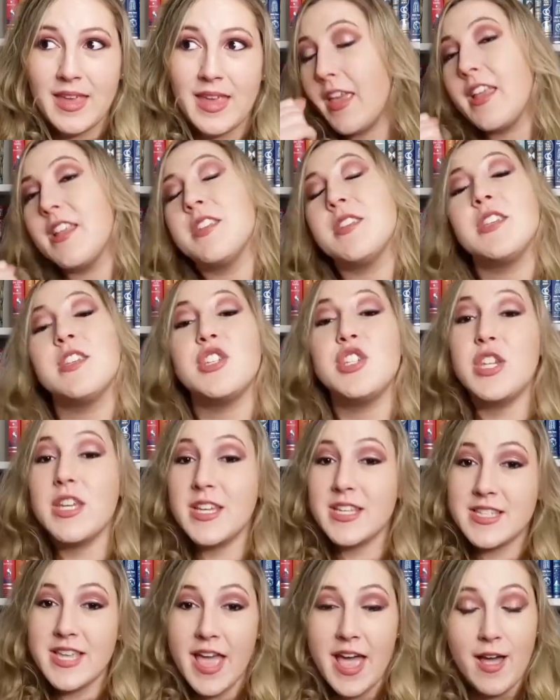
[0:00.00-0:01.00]
and
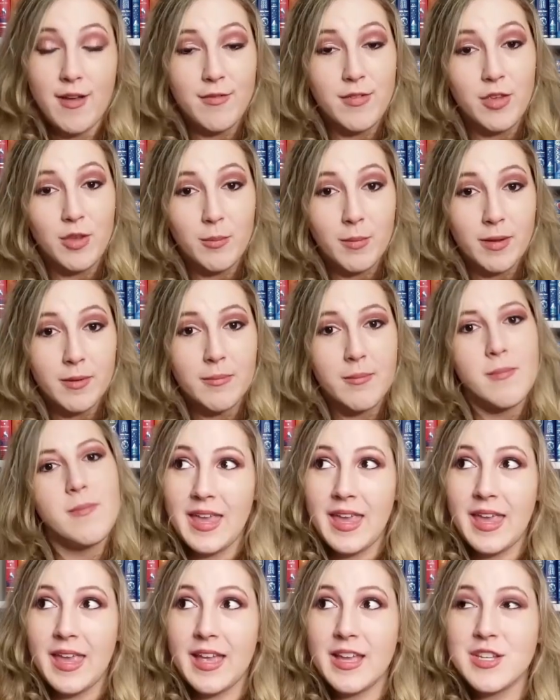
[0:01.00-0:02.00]
she is half human,
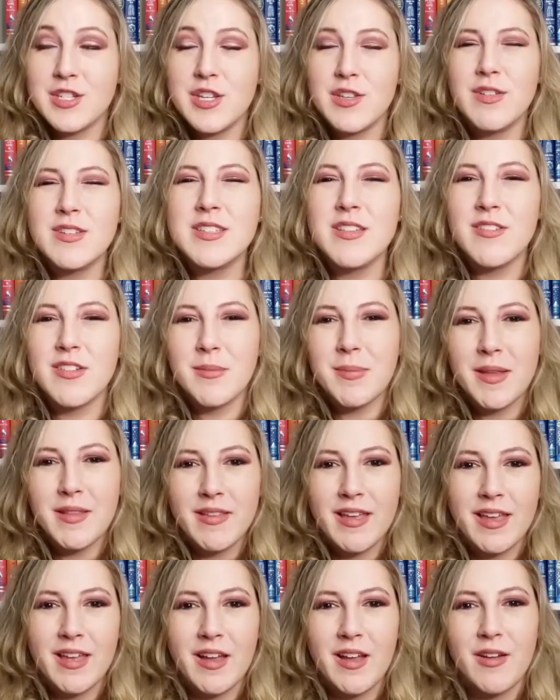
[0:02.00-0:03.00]
and she looks a little bit
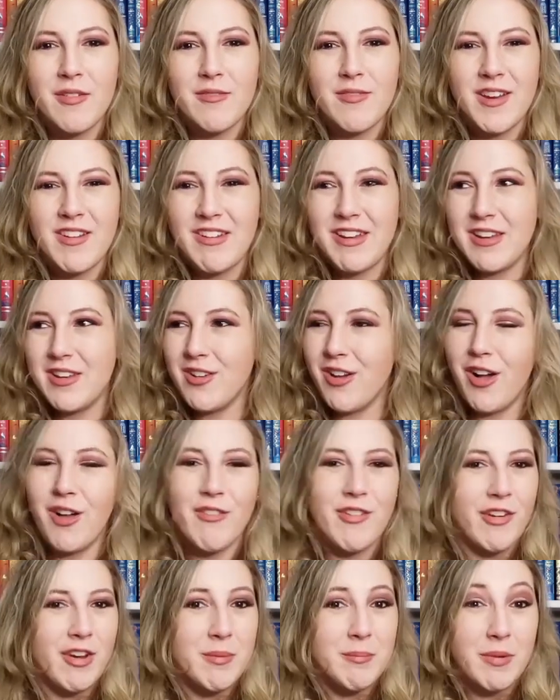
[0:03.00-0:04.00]
like a very
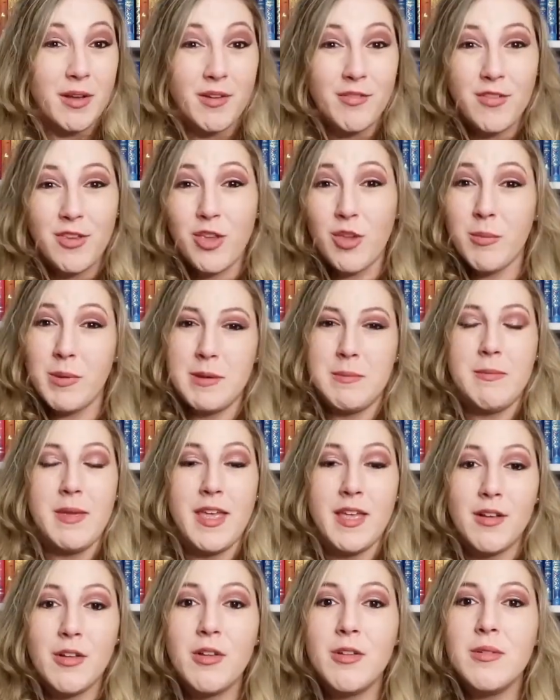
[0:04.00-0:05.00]
tall, very buff human
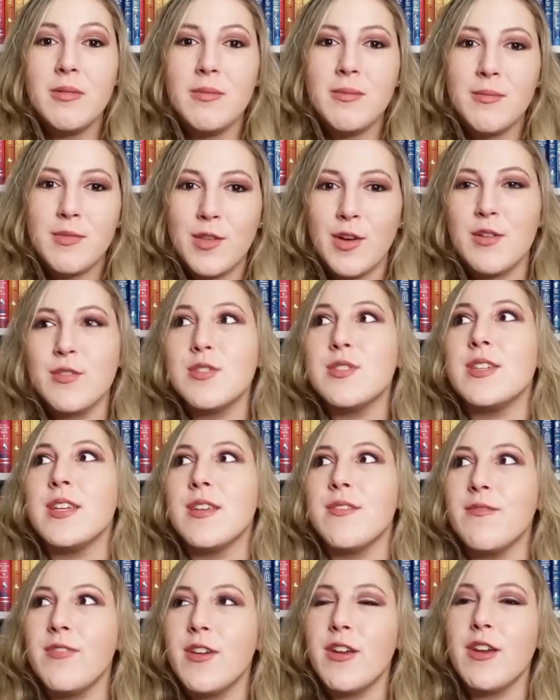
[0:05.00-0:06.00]
male, though
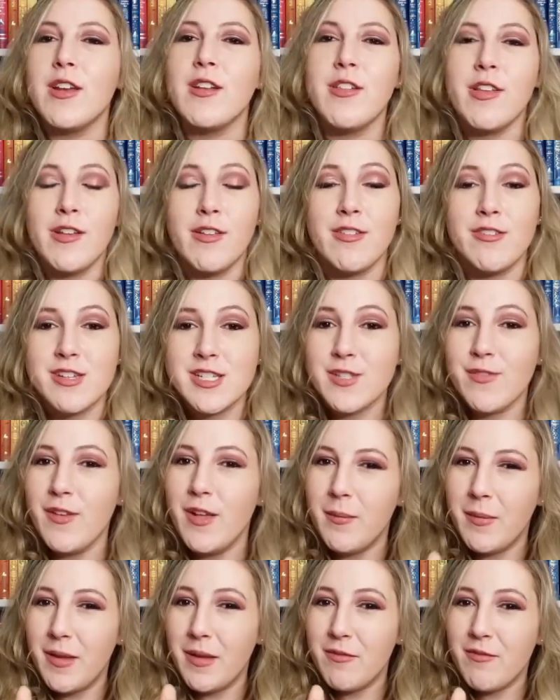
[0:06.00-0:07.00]
she very clearly looks
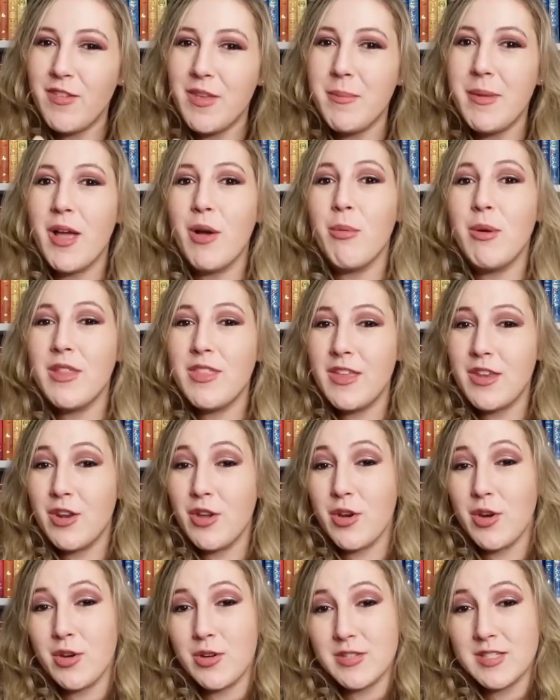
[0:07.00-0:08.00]
female within
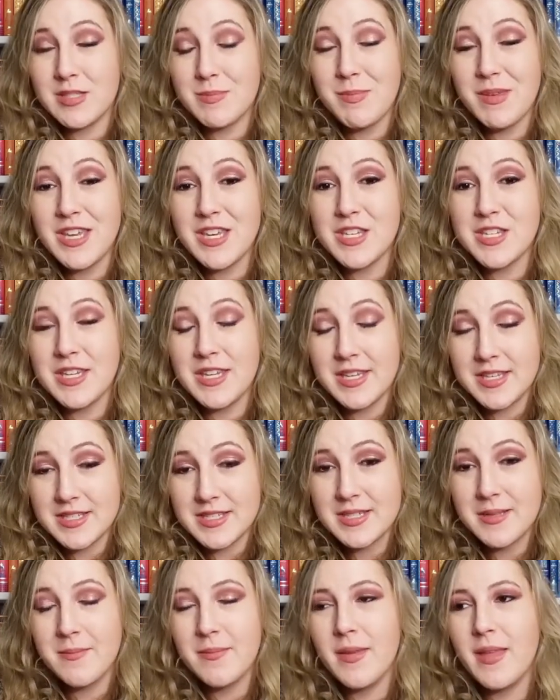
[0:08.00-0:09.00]
her
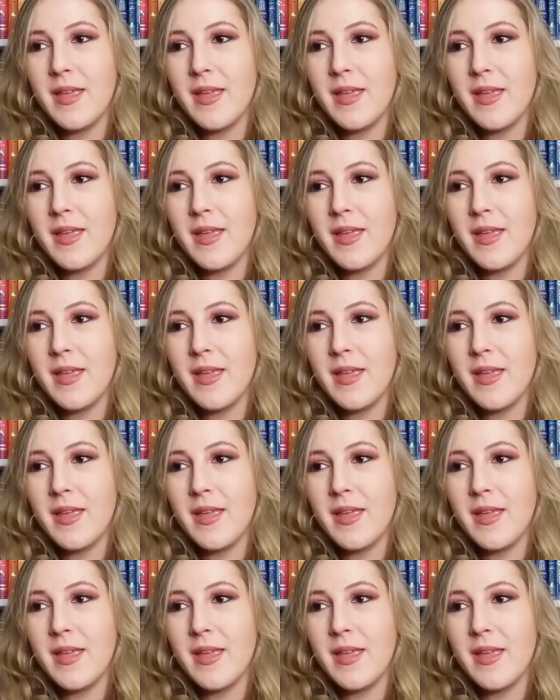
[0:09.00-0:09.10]
species.